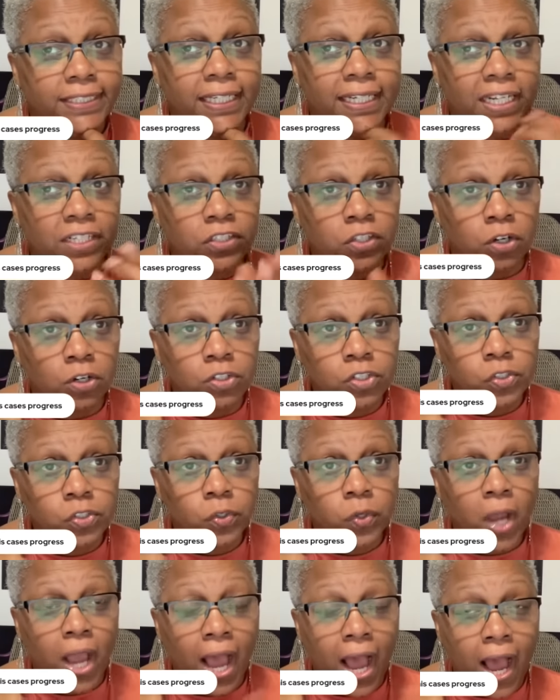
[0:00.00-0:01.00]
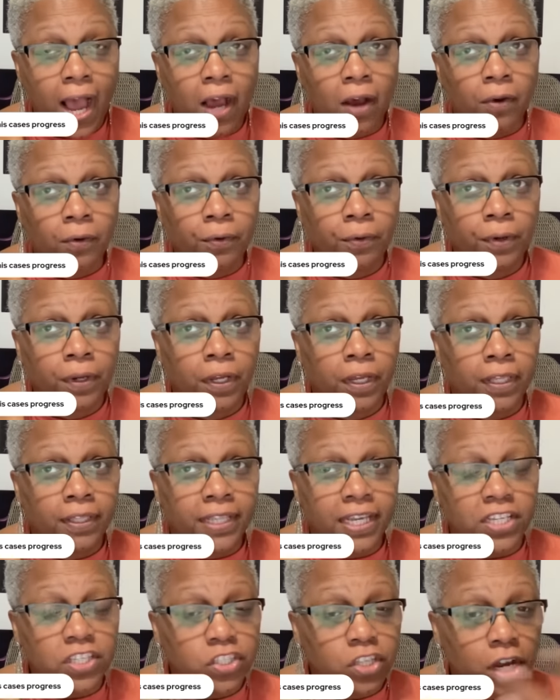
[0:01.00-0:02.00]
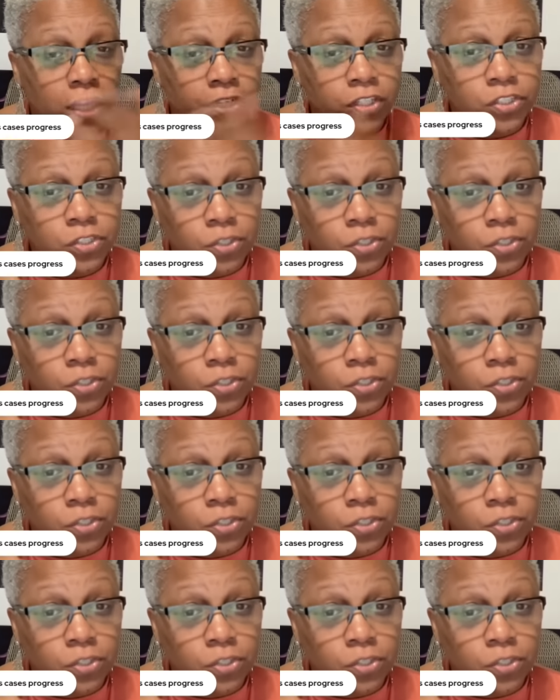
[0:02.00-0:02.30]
And I told you how they started